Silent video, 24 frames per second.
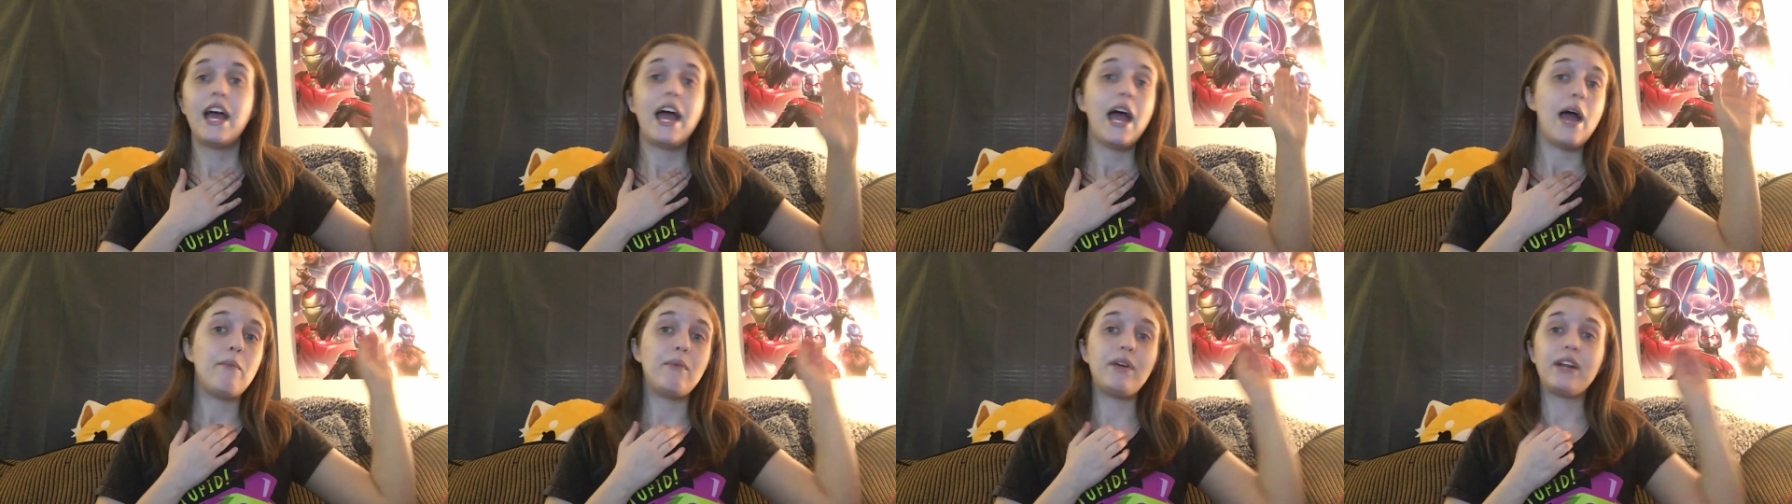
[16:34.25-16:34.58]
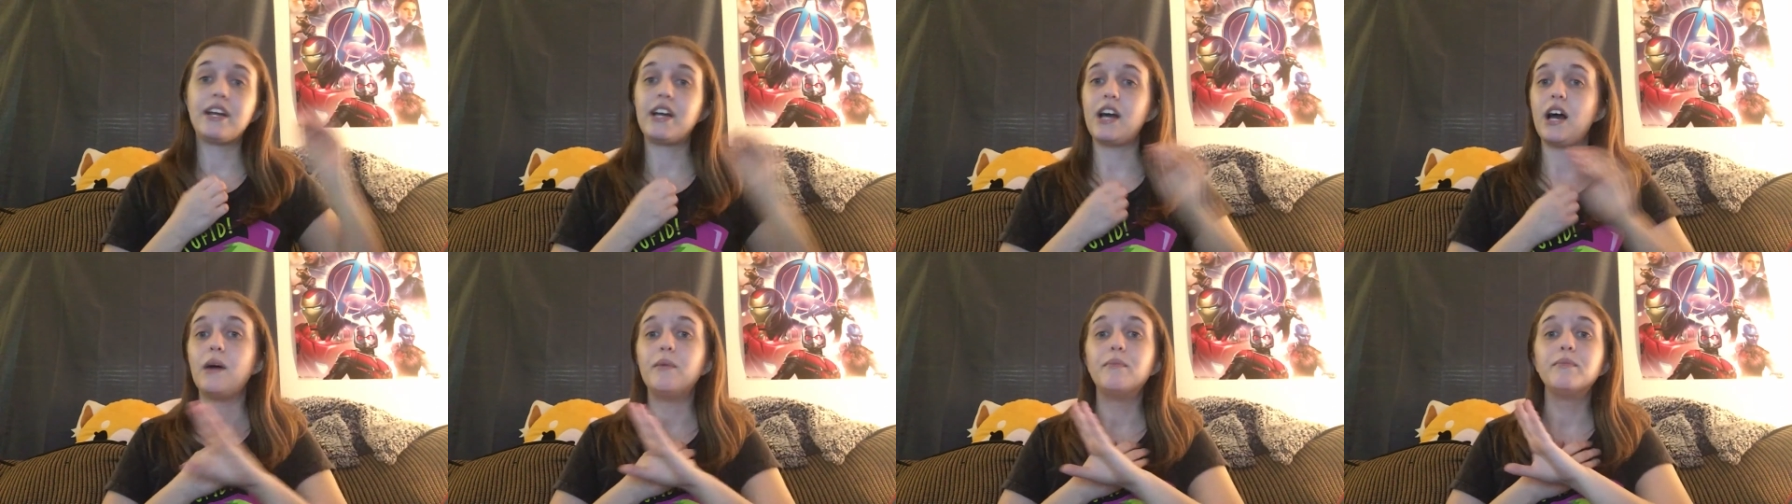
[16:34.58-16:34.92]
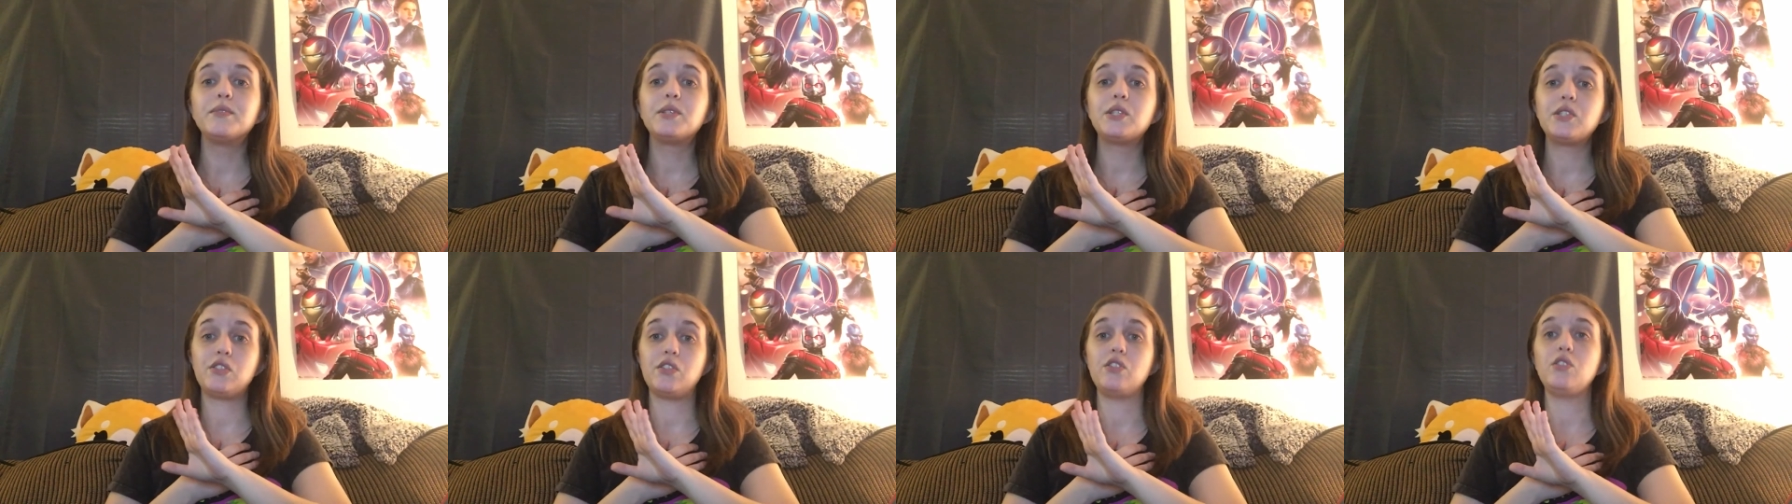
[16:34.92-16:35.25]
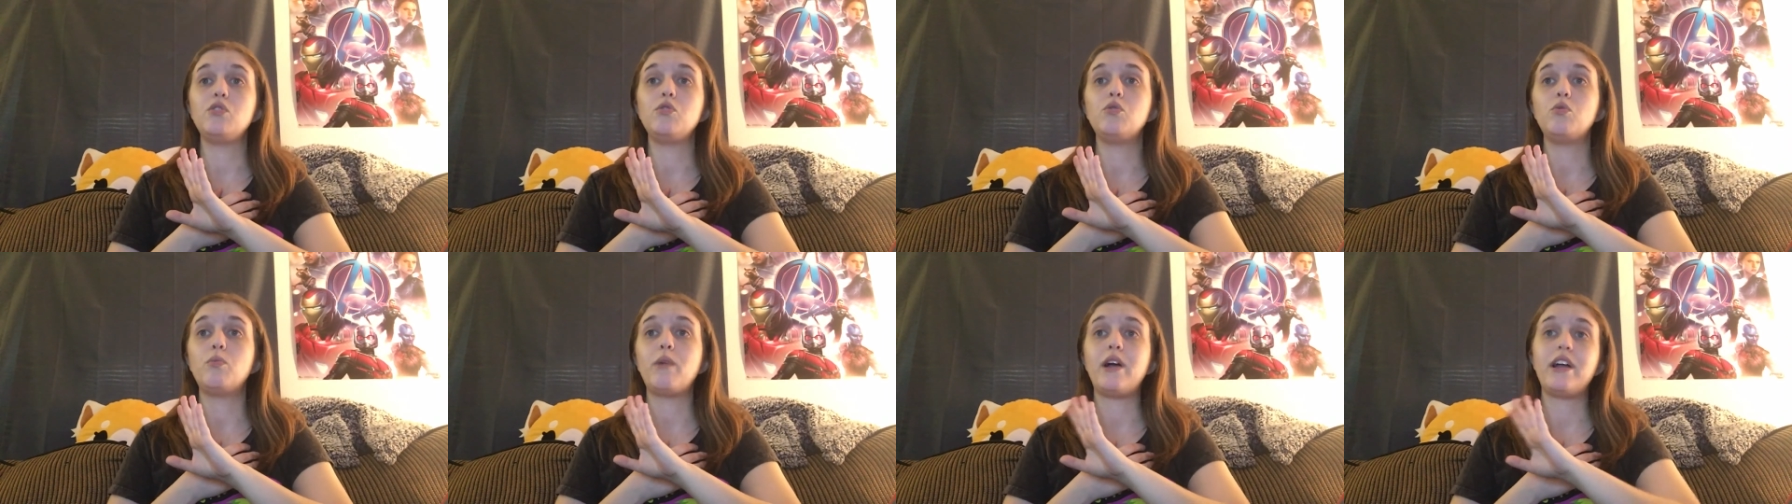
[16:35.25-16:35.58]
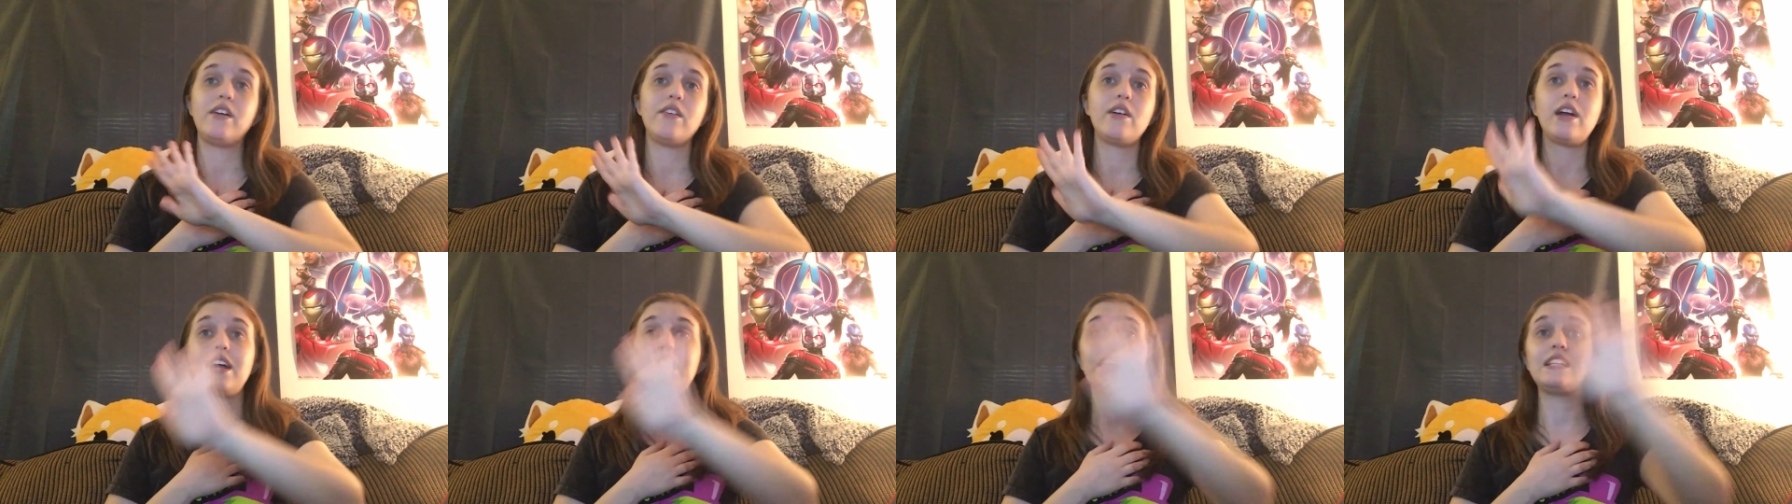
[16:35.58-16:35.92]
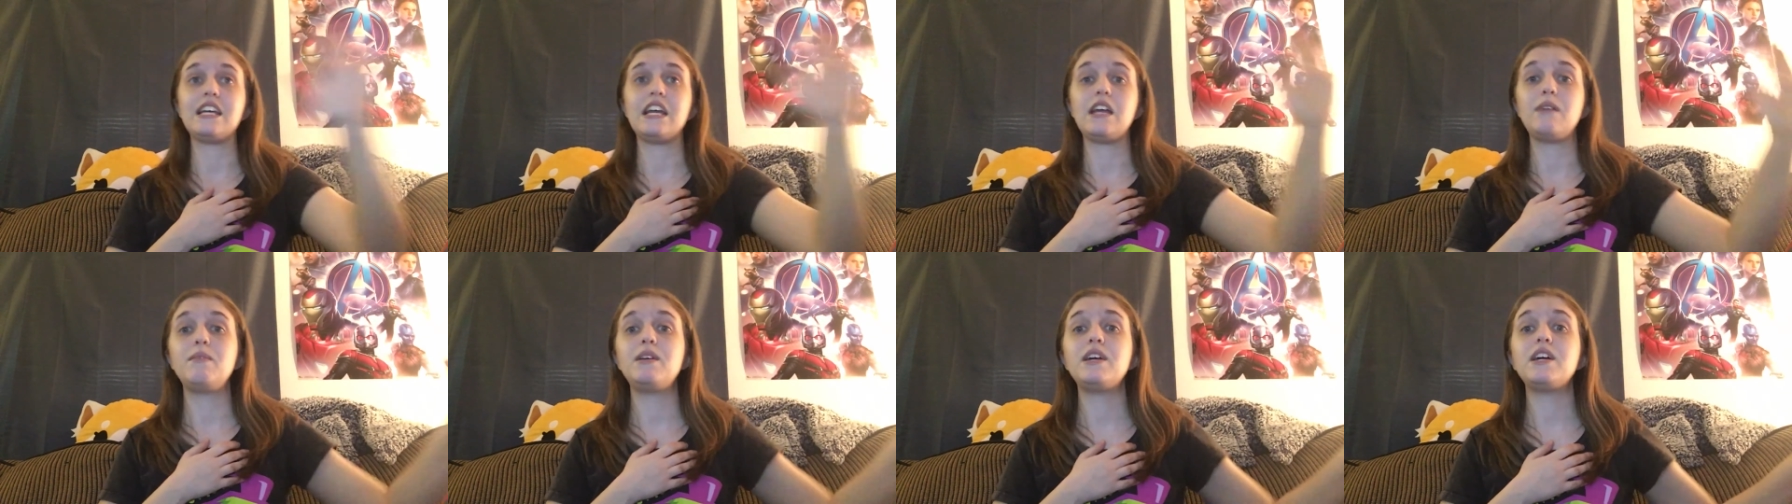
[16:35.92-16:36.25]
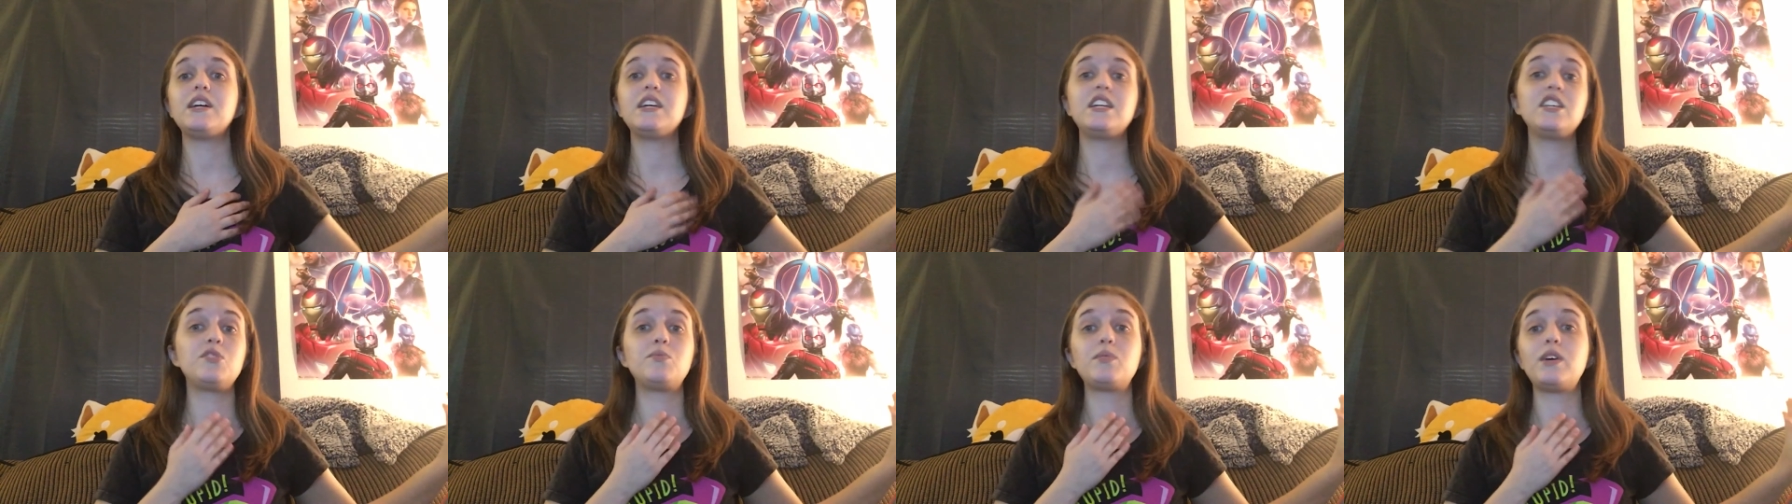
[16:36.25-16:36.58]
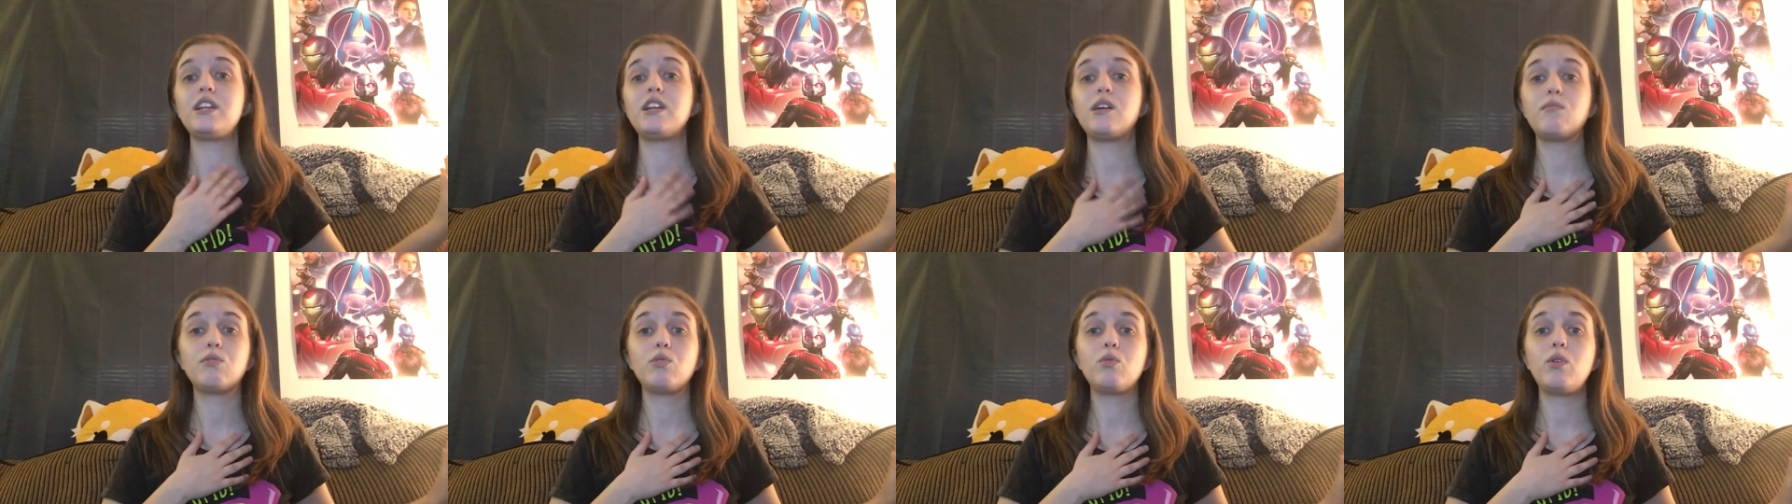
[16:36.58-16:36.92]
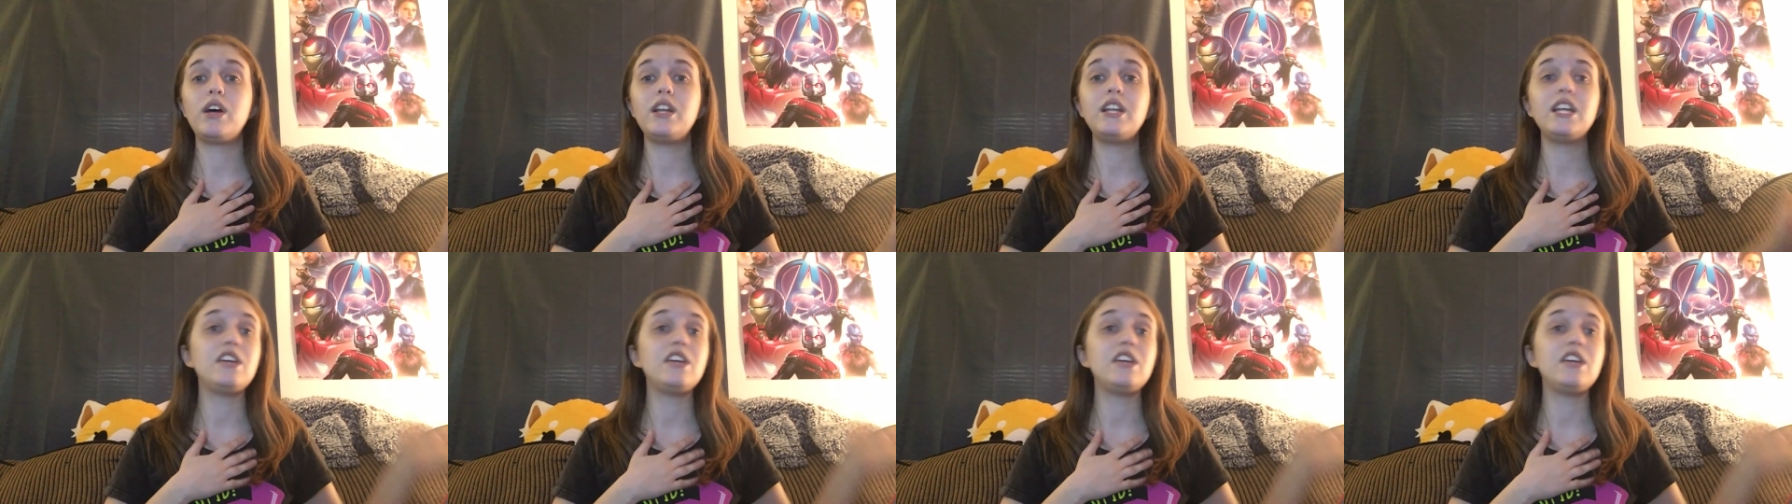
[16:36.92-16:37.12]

And when it comes to My Hero Academia, he's my number one.